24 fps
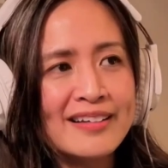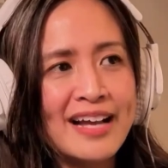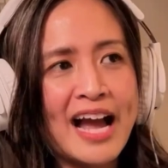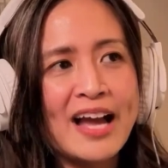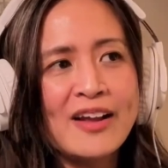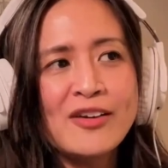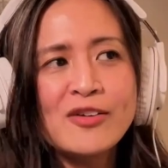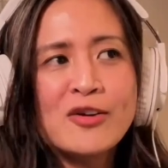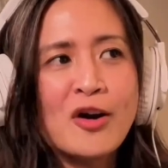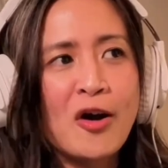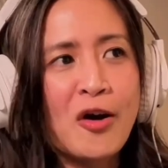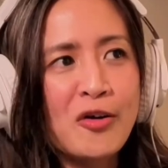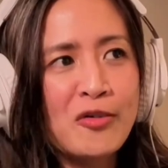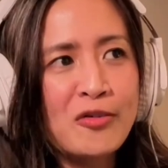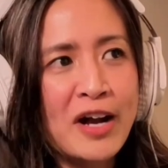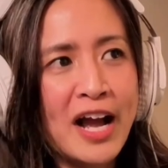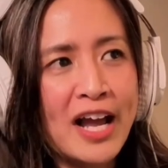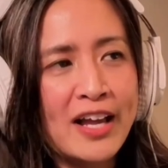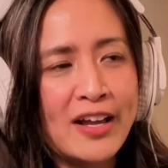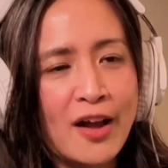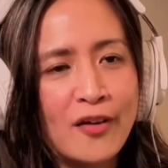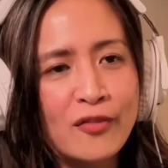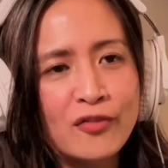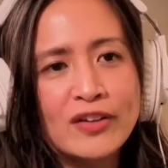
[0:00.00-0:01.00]
I don't know.
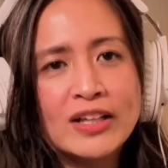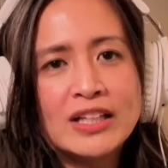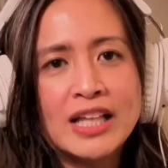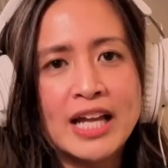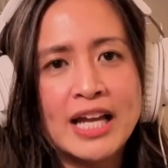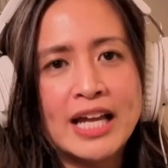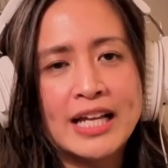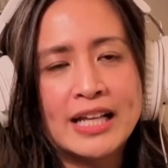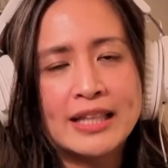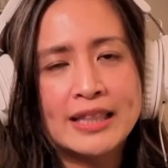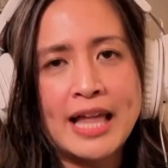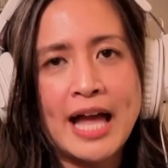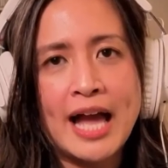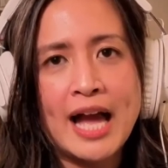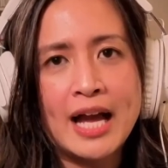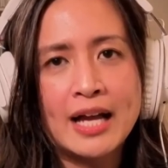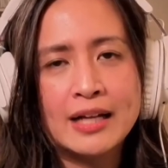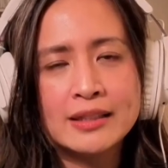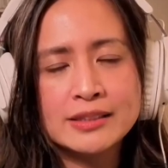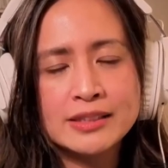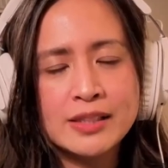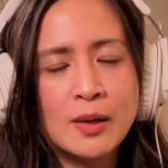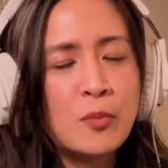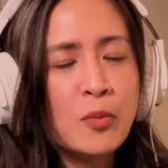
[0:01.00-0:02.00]
I feel like
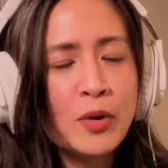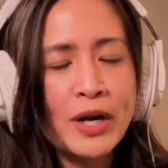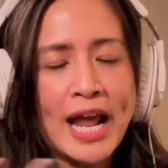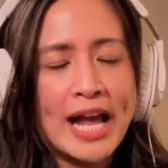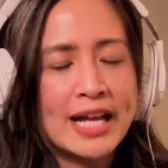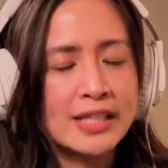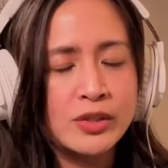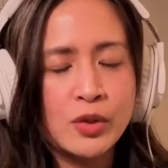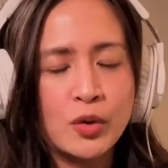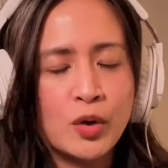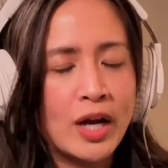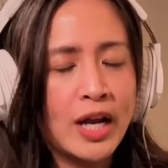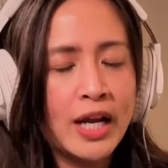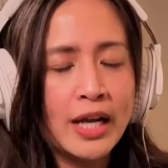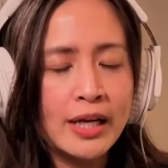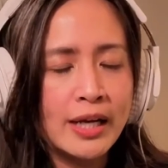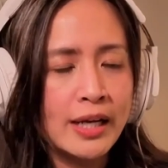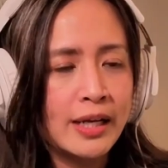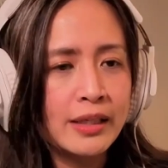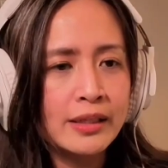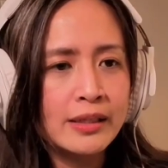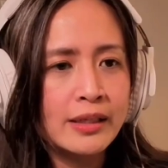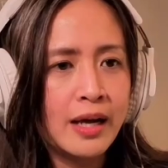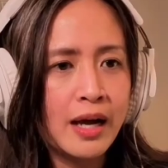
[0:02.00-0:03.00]
that someone has
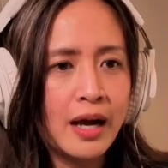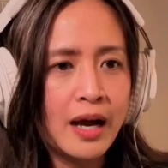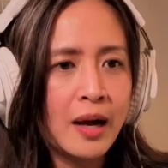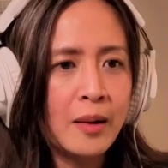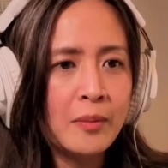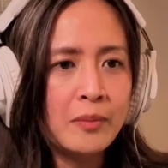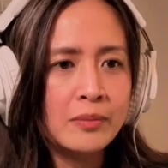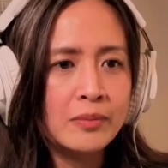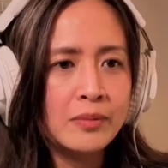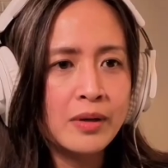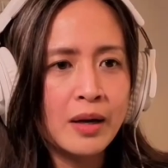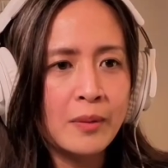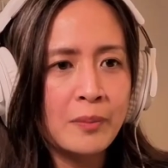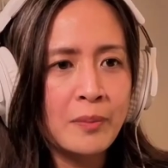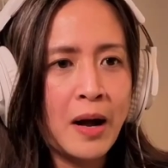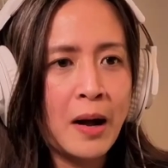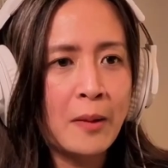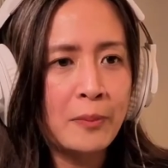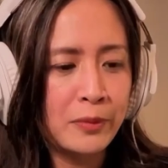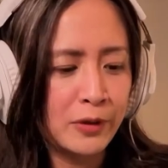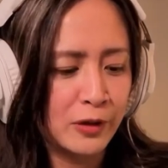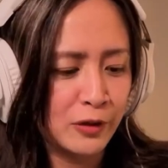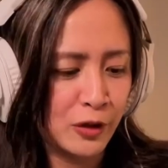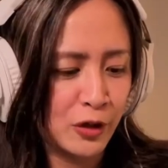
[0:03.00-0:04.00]
created a
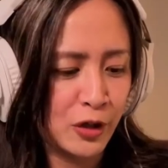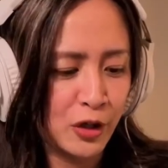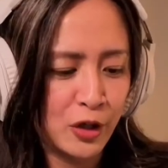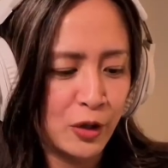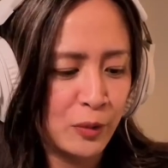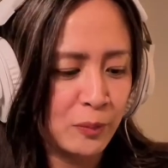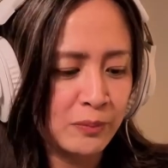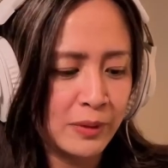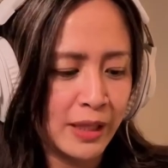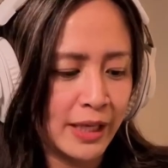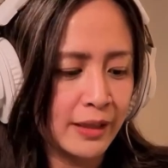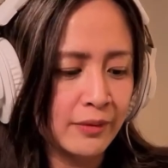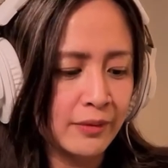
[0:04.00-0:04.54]
popular like